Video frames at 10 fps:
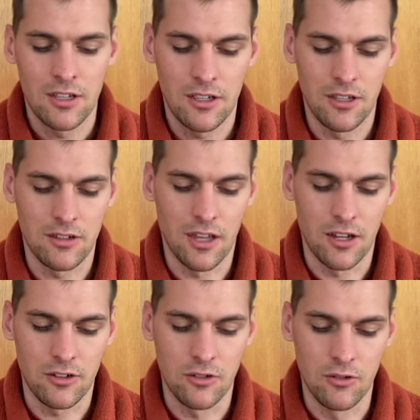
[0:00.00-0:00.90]
is
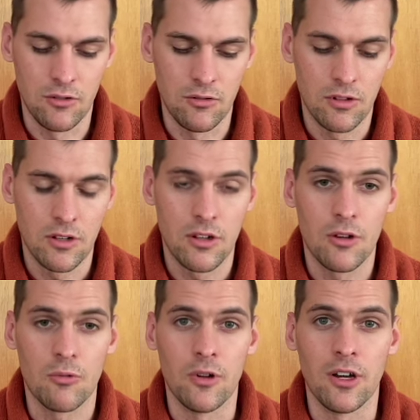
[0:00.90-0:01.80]
that you
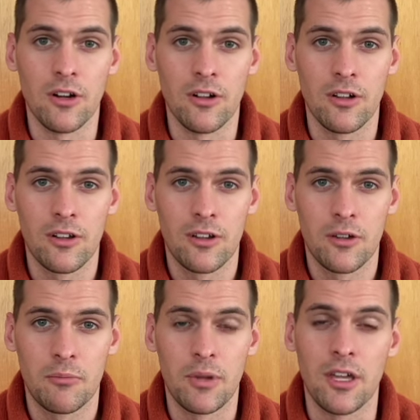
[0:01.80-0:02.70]
will
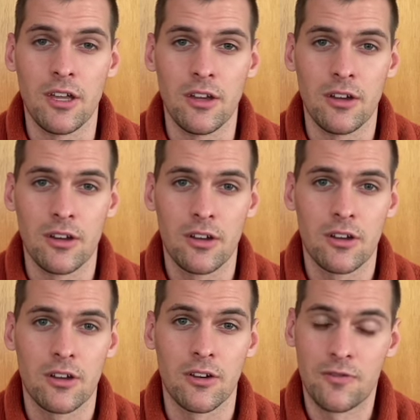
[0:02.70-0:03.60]
be
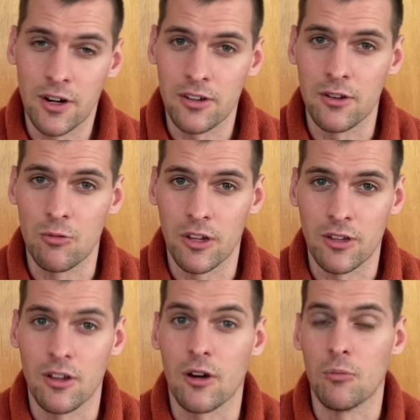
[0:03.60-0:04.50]
confronted with a
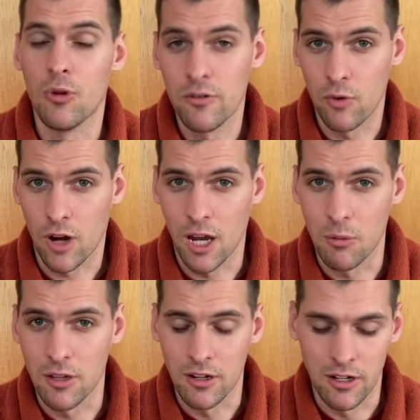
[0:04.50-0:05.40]
lot more
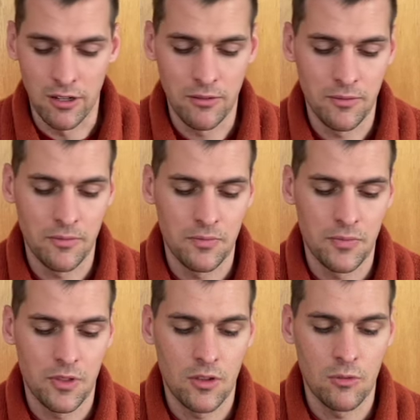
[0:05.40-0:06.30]
vocabulary,
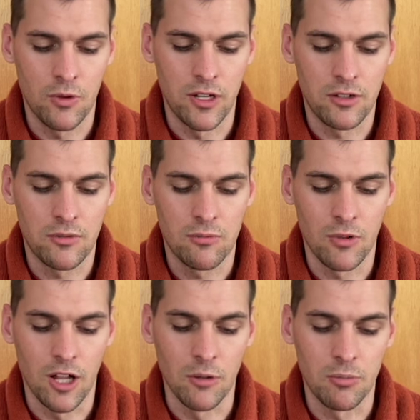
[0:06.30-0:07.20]
which
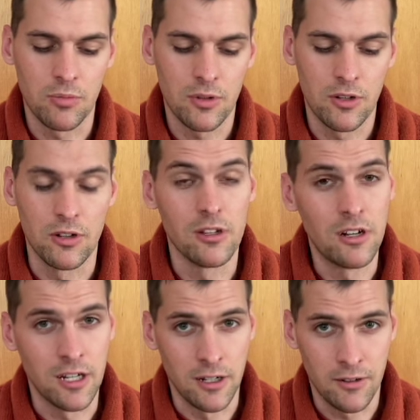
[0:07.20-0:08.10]
will help your
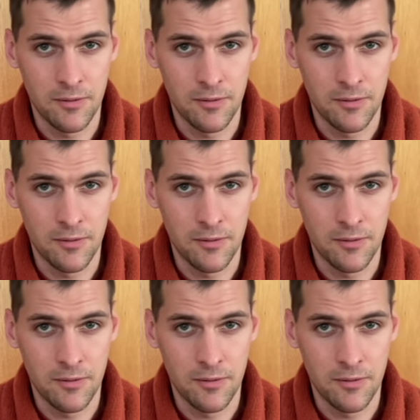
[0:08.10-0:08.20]
learning.